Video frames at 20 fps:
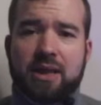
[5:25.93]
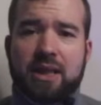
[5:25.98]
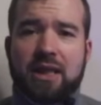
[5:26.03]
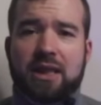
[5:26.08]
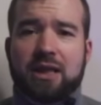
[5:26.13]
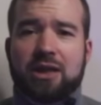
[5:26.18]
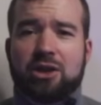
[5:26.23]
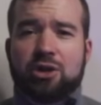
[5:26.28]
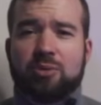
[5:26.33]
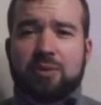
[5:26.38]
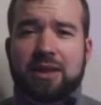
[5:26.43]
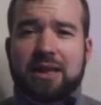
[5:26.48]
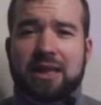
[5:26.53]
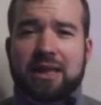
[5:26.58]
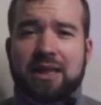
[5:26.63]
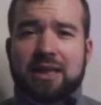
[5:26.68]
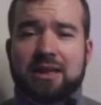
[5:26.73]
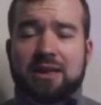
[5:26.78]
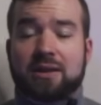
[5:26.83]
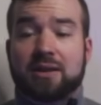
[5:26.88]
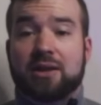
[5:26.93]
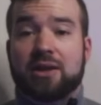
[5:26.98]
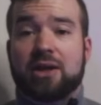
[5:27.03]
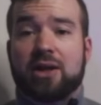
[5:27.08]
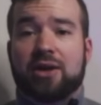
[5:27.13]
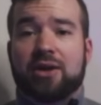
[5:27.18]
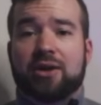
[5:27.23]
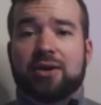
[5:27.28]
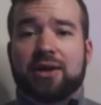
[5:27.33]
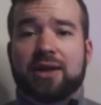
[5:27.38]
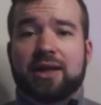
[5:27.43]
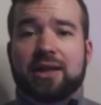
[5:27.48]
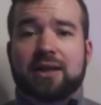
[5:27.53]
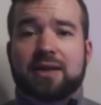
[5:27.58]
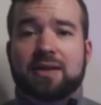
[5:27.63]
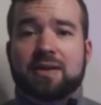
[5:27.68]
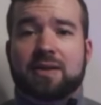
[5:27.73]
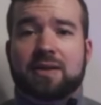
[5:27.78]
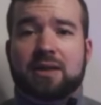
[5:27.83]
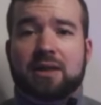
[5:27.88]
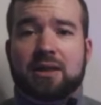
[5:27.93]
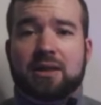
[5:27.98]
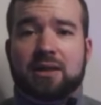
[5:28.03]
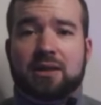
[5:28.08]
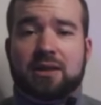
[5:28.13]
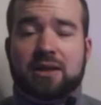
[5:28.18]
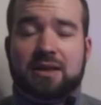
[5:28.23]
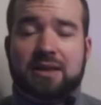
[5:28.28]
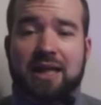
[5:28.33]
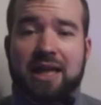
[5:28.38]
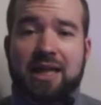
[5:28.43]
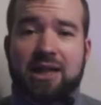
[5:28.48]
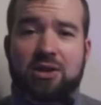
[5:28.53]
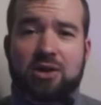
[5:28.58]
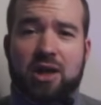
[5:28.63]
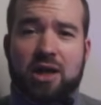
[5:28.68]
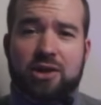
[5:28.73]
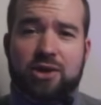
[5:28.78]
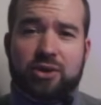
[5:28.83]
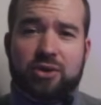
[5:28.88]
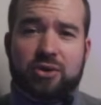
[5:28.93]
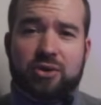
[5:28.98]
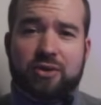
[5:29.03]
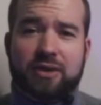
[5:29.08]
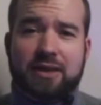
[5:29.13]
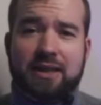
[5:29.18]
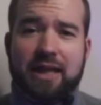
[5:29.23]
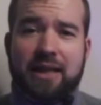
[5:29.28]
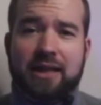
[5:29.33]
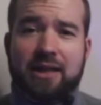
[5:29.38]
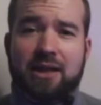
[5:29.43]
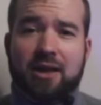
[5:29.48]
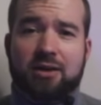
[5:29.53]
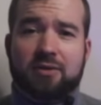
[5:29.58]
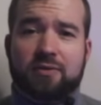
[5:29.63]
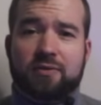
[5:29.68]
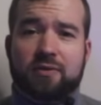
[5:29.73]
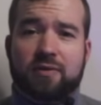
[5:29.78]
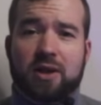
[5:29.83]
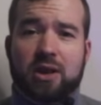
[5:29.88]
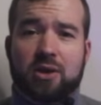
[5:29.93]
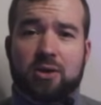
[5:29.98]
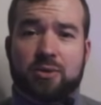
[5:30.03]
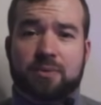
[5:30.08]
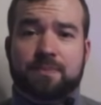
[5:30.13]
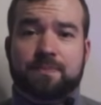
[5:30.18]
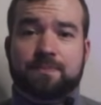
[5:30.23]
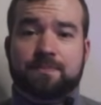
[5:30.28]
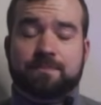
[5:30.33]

meeting human needs, there is the psychological state of flow.